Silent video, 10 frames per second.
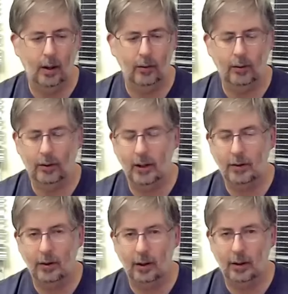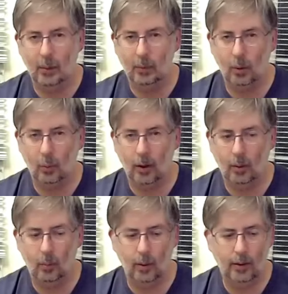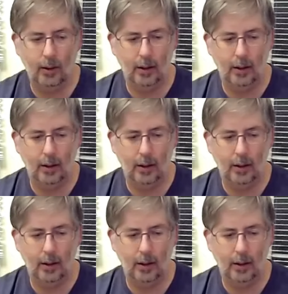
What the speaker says: states that that would go well with